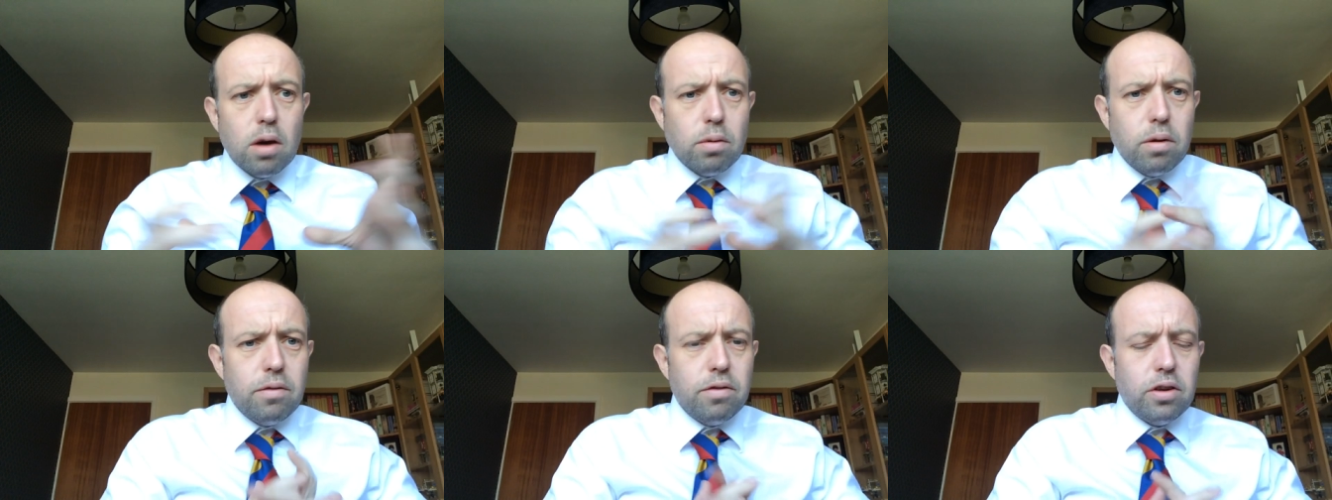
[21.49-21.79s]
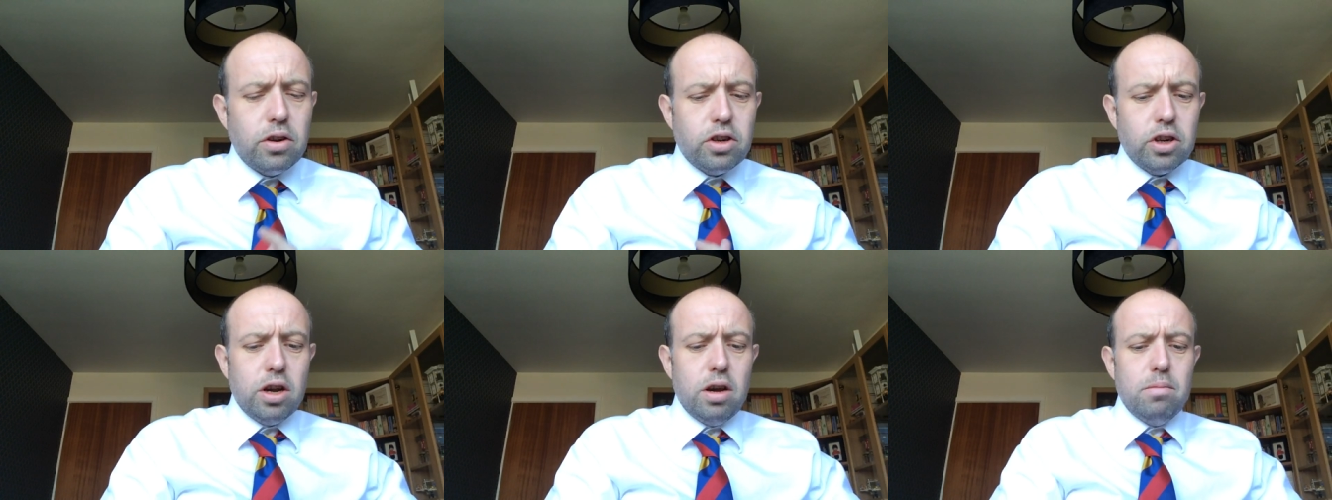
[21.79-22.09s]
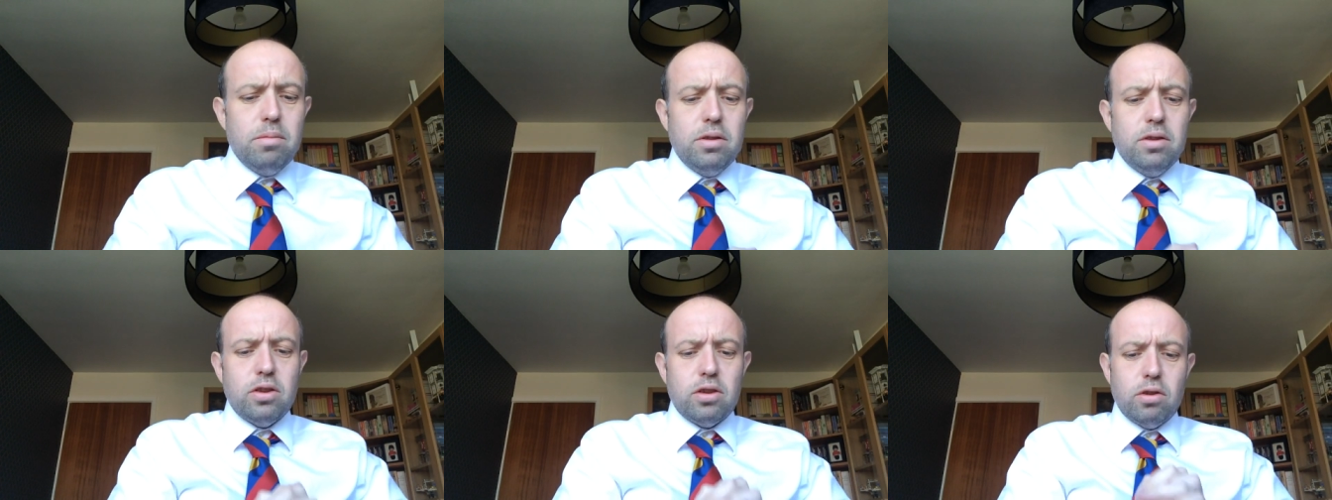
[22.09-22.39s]
with the
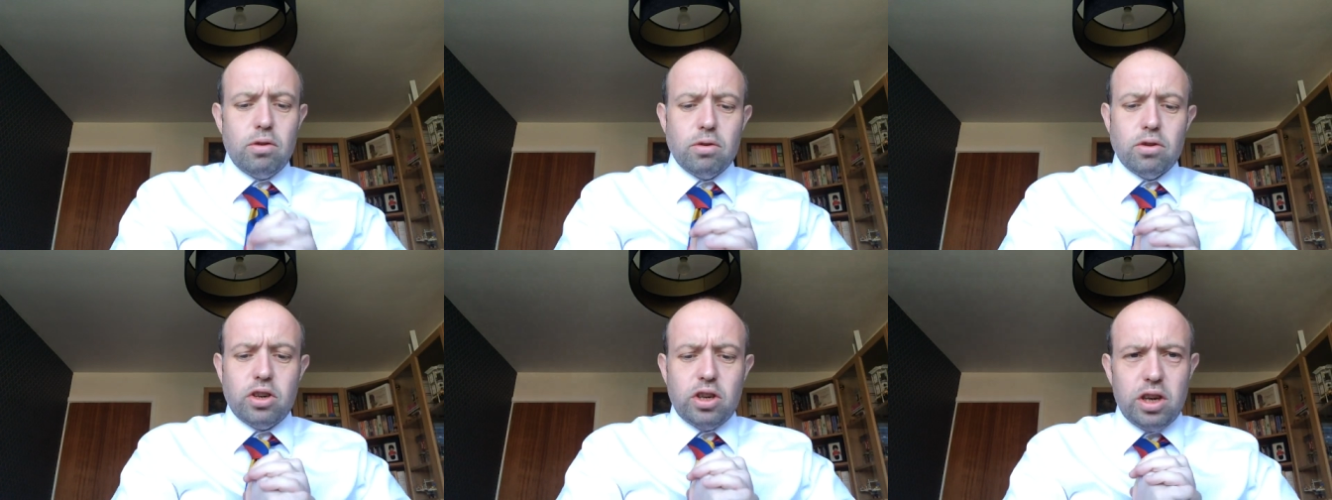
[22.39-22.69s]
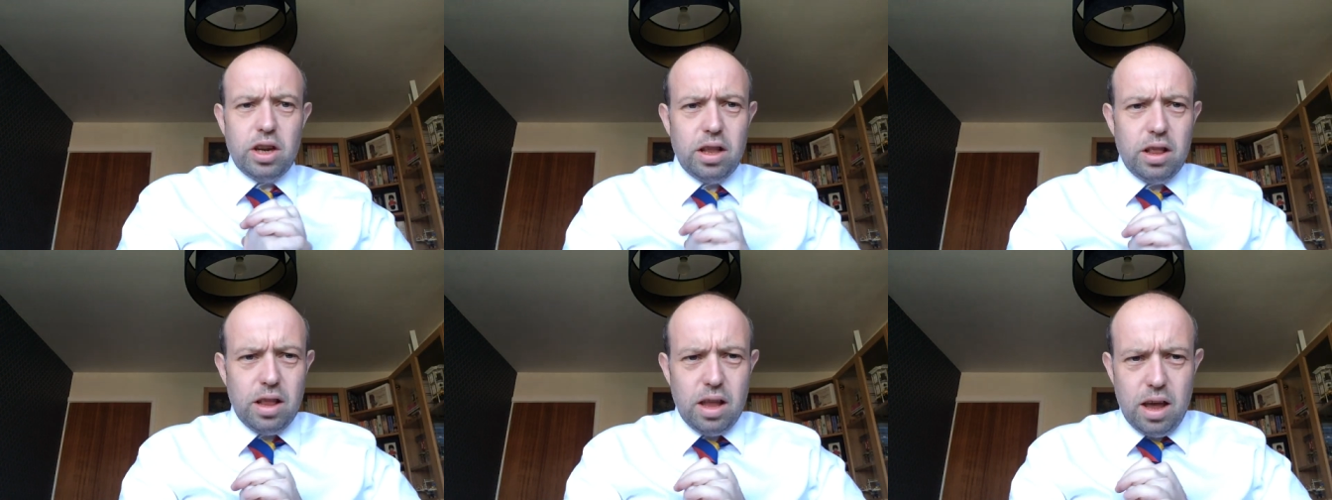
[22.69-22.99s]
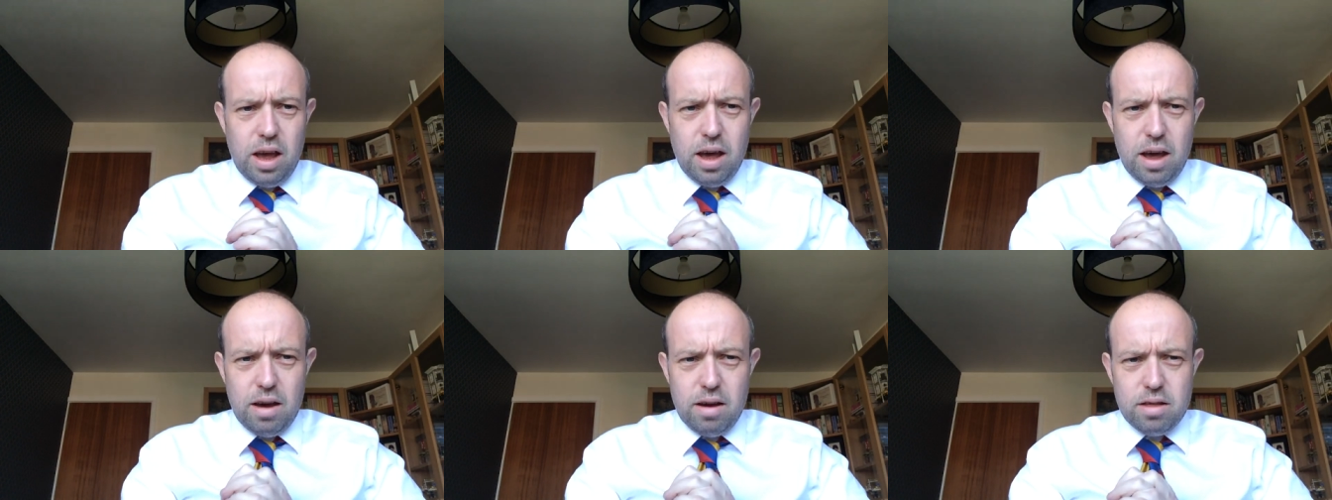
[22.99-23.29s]
Germans launching
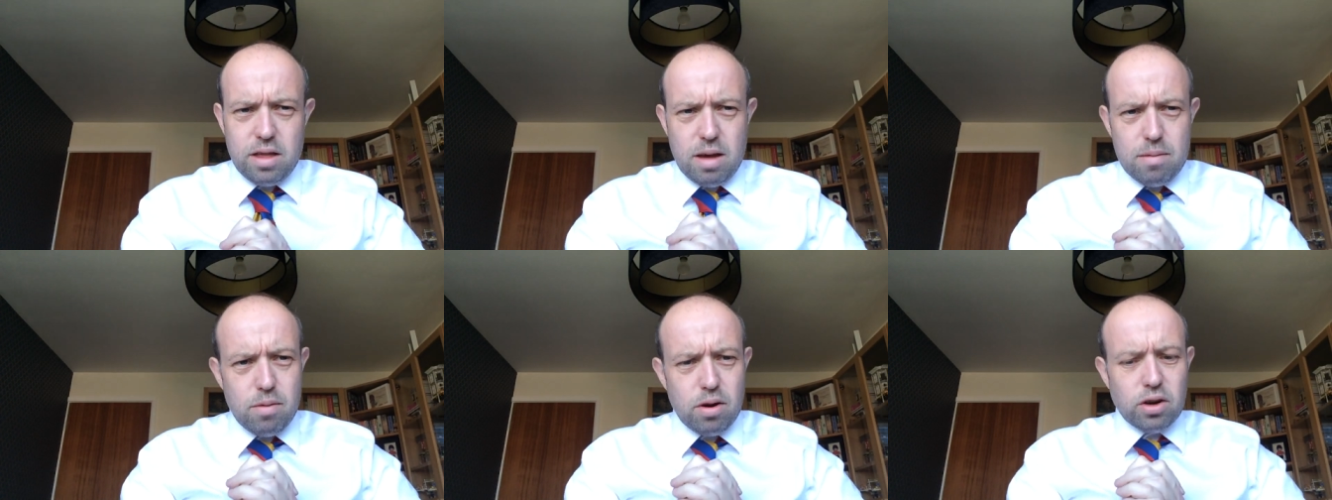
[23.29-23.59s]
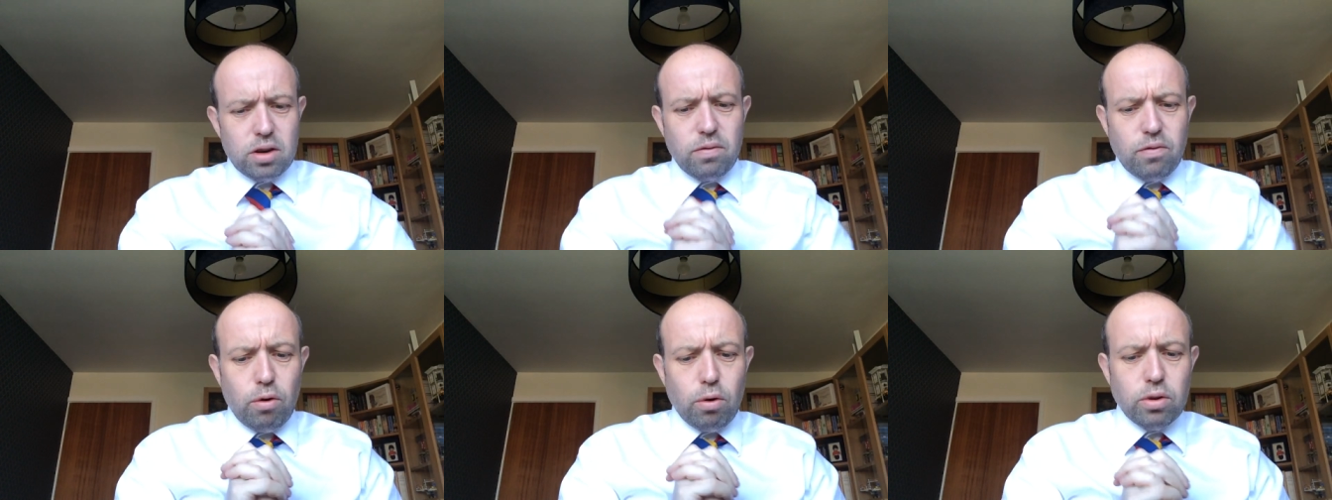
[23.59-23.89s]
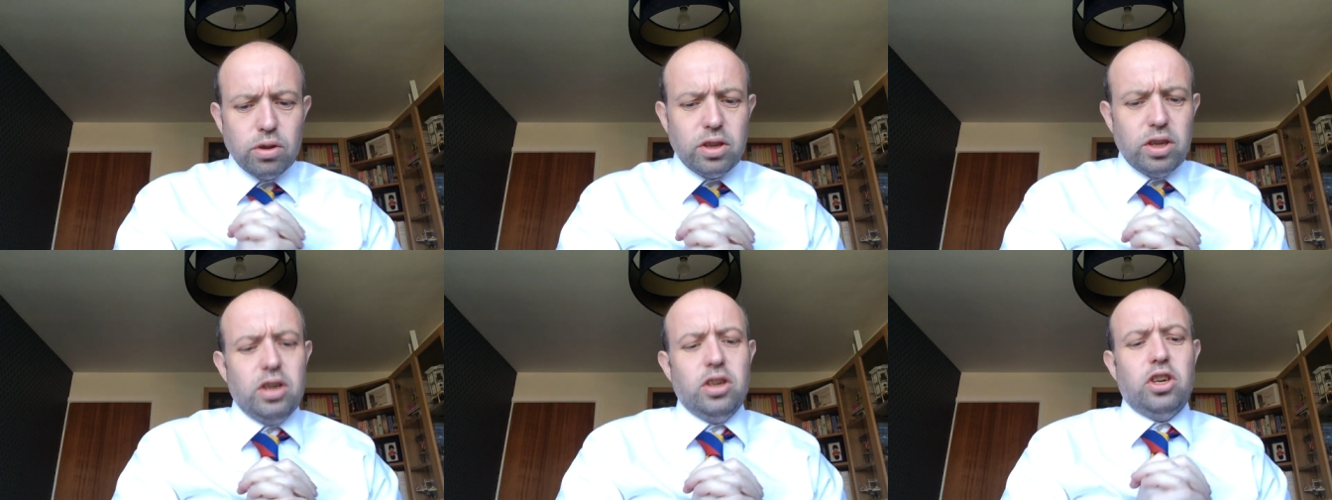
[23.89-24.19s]
their much
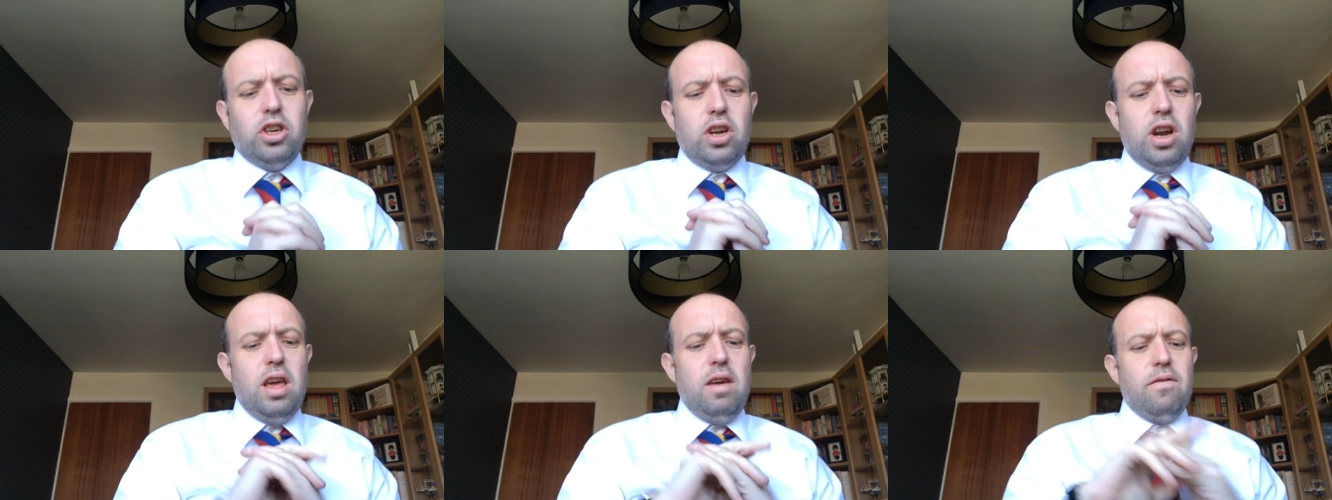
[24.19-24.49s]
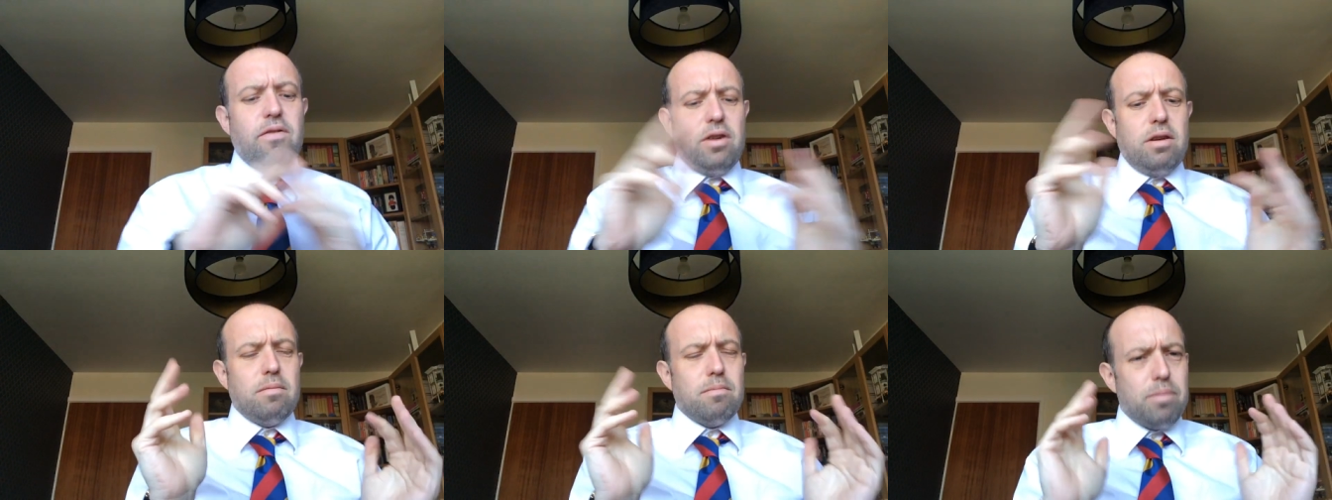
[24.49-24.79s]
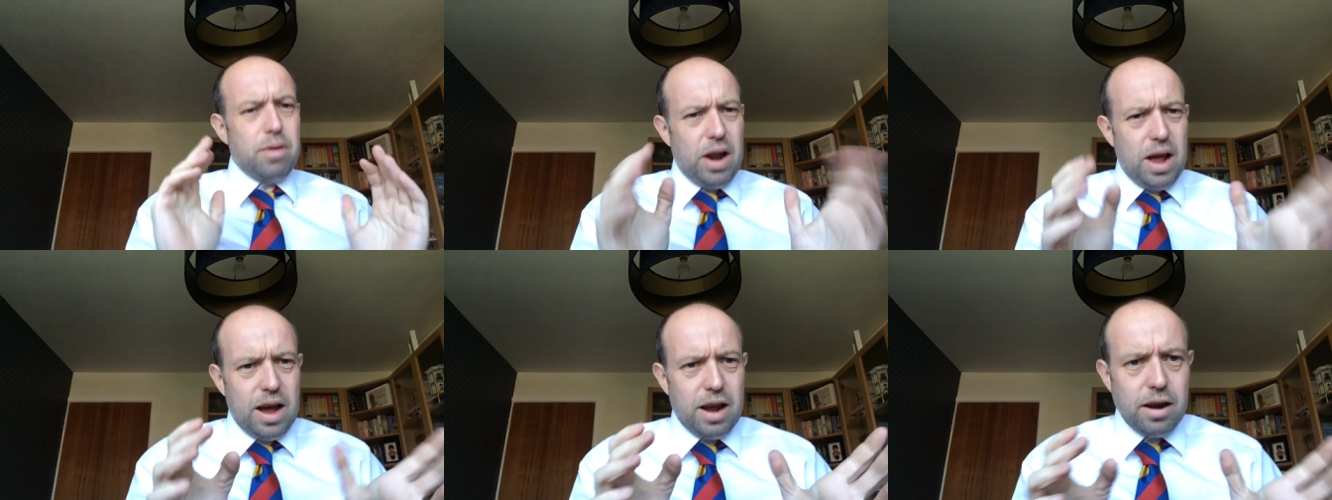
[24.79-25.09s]
vaunted Schlieffen
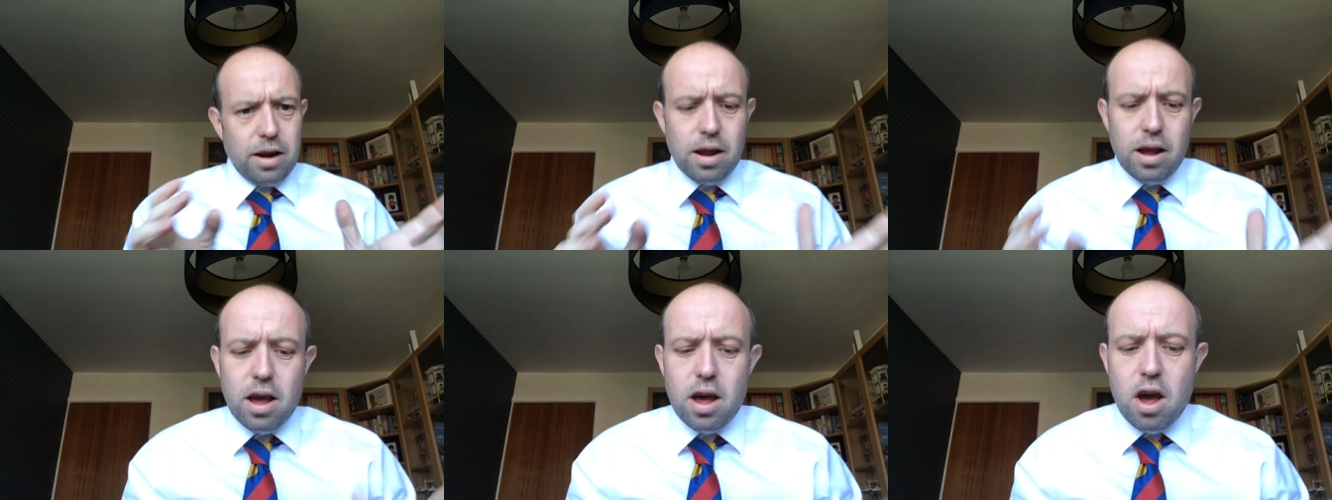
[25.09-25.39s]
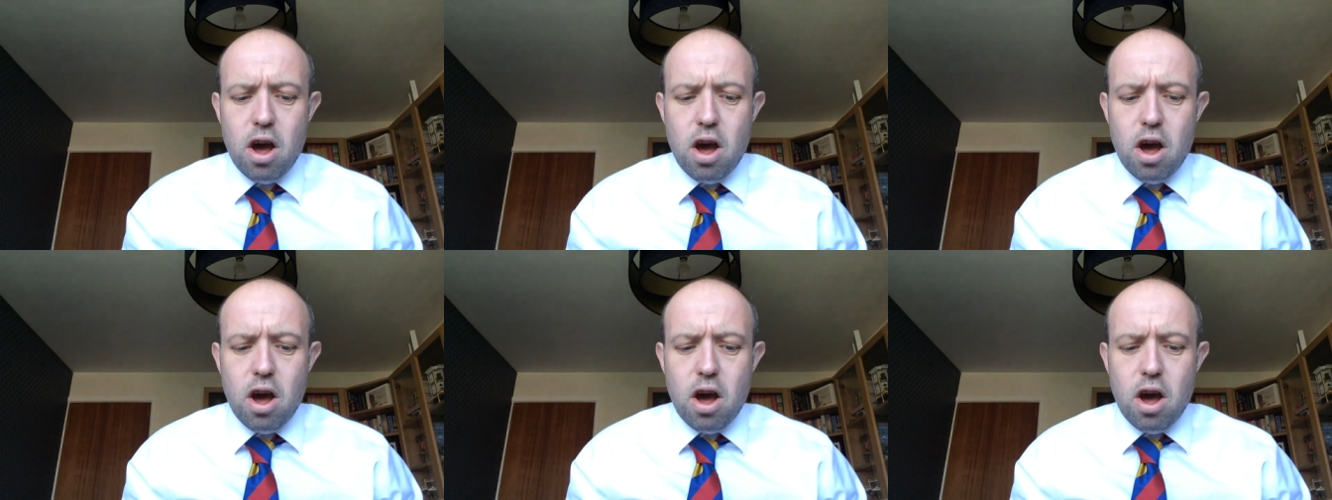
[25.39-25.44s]
Plan,